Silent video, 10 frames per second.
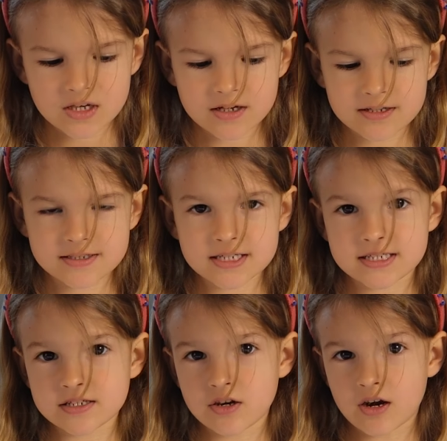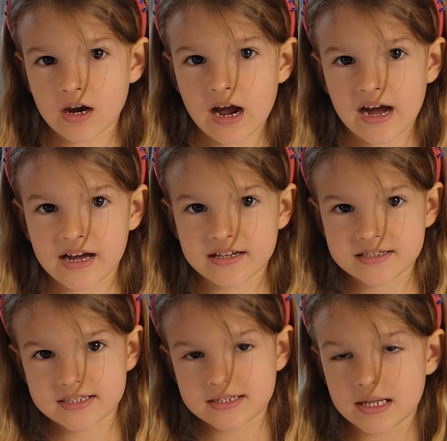Because it's not as
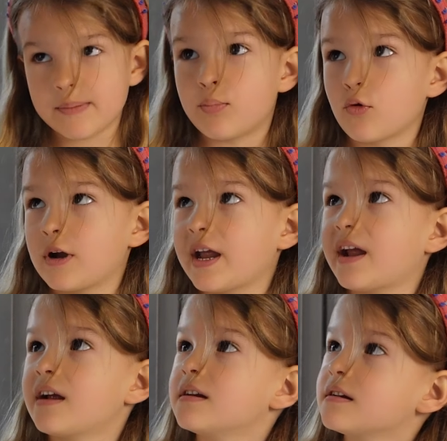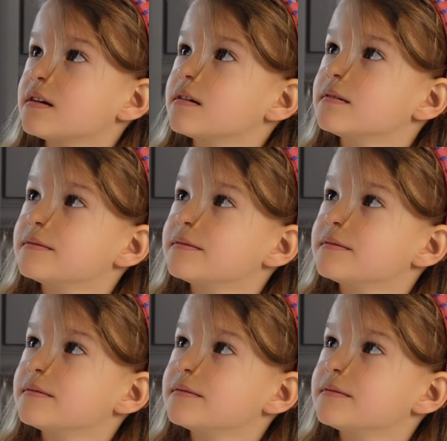slippery. That's right.